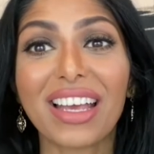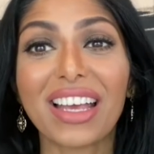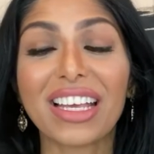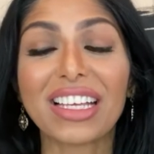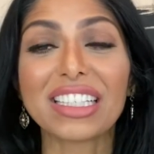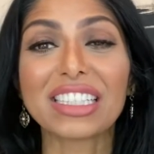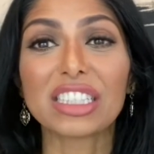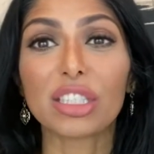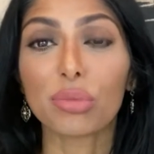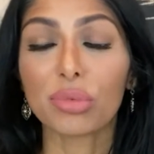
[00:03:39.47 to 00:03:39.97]

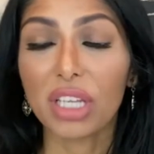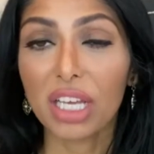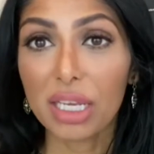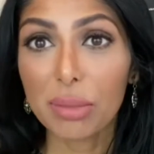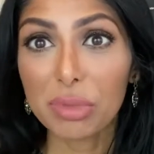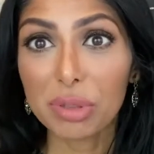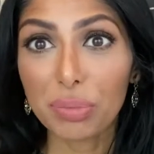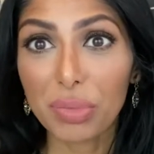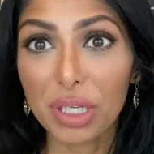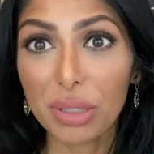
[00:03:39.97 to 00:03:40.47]

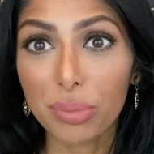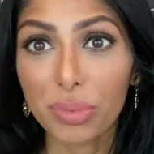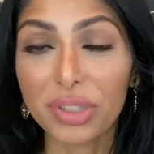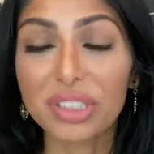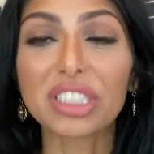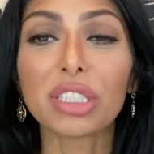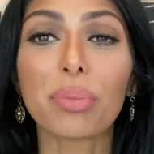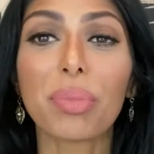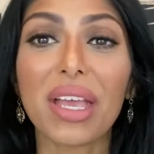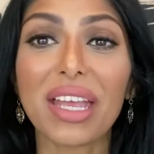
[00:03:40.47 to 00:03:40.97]
Sometimes people,
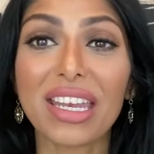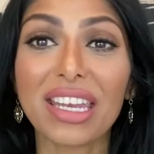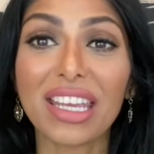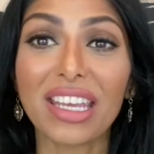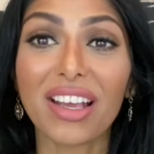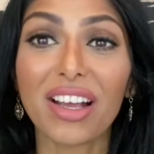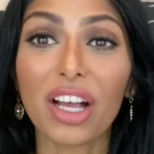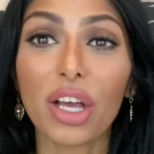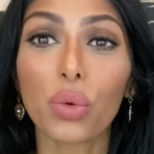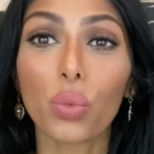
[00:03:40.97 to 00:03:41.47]
depending
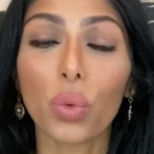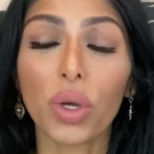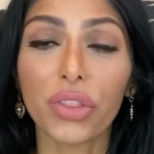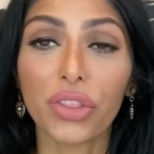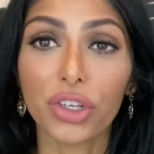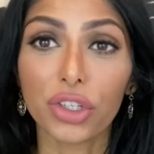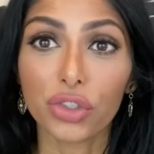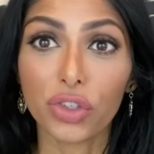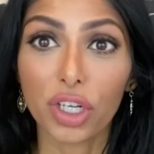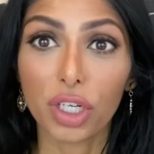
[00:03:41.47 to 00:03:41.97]
on what
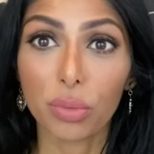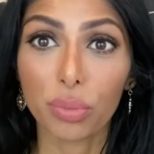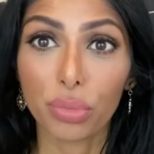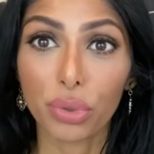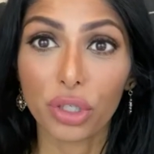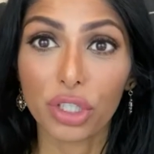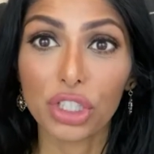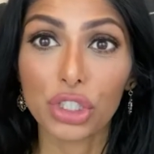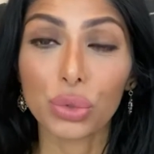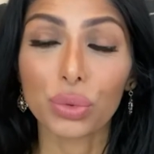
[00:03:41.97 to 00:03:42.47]
they're trying to
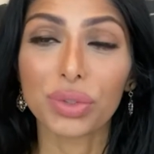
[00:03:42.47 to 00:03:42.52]
push,